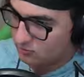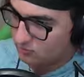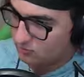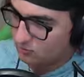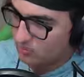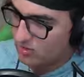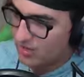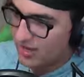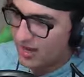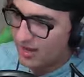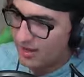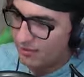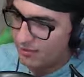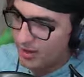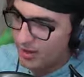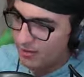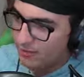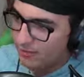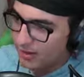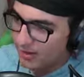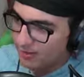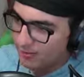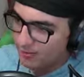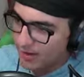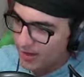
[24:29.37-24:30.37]
Wait!
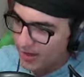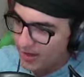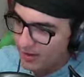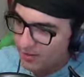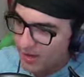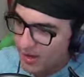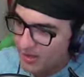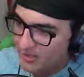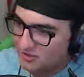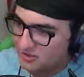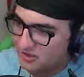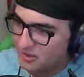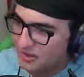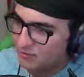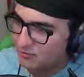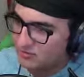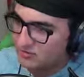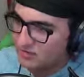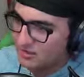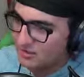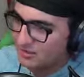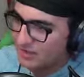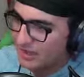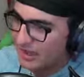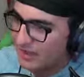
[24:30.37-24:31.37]
Catcher out with
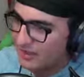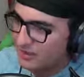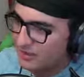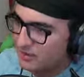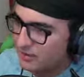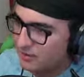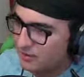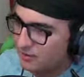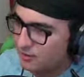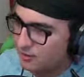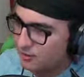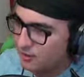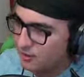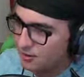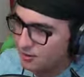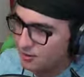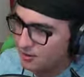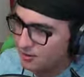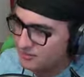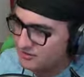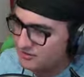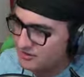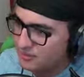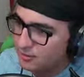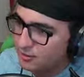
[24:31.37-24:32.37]
the lightning. It
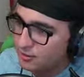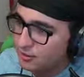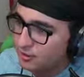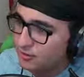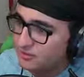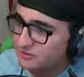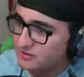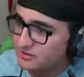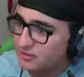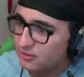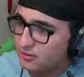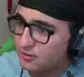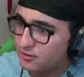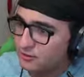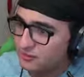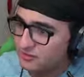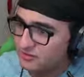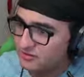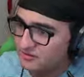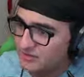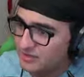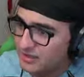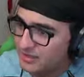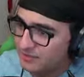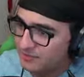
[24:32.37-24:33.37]
hurts. It hurts. It hurts.
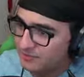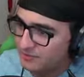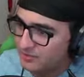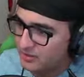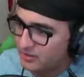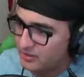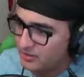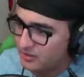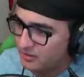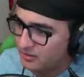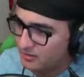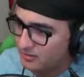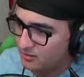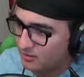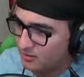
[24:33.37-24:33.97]
Stop it.